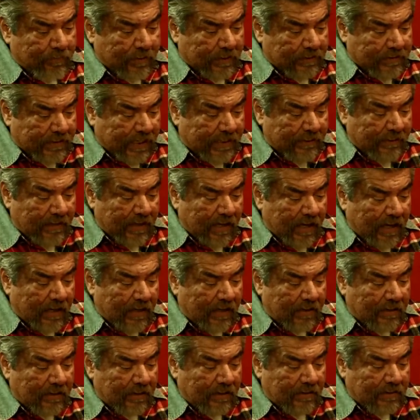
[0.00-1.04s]
Danny
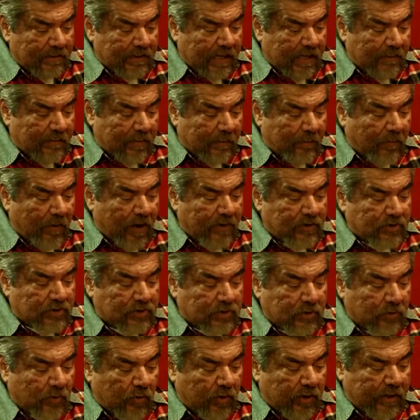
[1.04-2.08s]
McBride
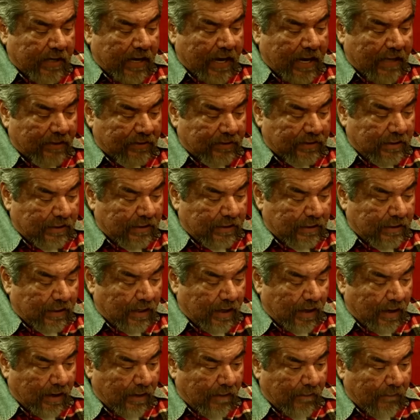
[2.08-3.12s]
used to work at
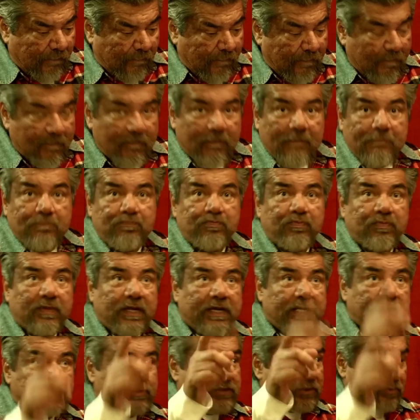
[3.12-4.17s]
the
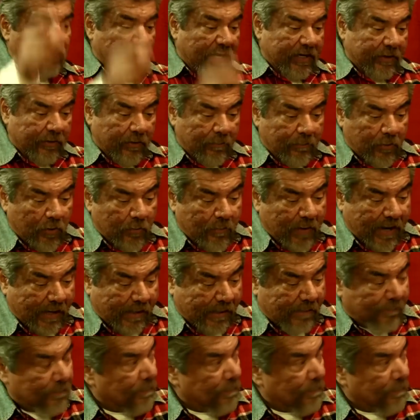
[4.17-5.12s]
Hilton right here in Burbank.